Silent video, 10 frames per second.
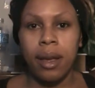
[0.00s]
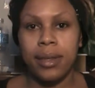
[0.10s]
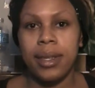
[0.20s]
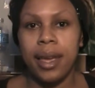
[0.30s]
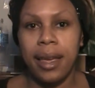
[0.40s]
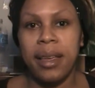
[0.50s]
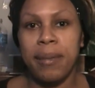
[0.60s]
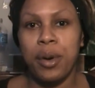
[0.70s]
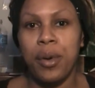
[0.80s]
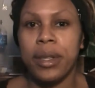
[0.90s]
Today
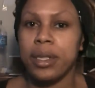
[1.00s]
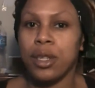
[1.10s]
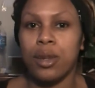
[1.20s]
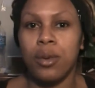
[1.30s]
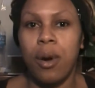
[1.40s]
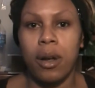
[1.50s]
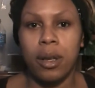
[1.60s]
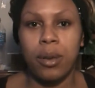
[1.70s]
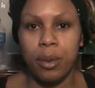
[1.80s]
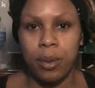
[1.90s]
I'm going to walk
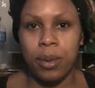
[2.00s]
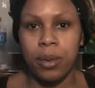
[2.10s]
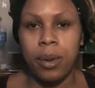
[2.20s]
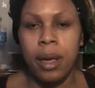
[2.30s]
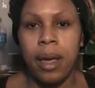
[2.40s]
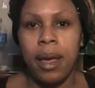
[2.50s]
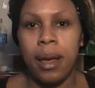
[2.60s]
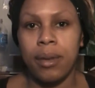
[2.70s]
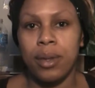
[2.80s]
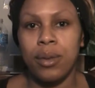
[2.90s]
you through
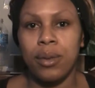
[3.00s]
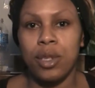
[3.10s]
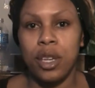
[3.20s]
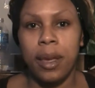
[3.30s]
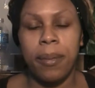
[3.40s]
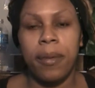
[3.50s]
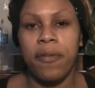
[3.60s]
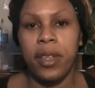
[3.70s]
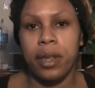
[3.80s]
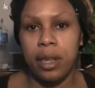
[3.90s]
how to shape and
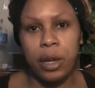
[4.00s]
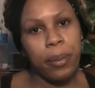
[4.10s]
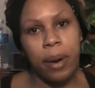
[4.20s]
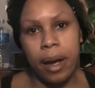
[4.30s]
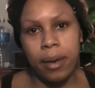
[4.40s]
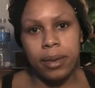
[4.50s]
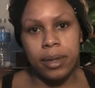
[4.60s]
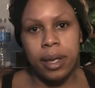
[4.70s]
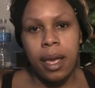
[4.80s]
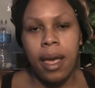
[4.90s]
fill in your brows,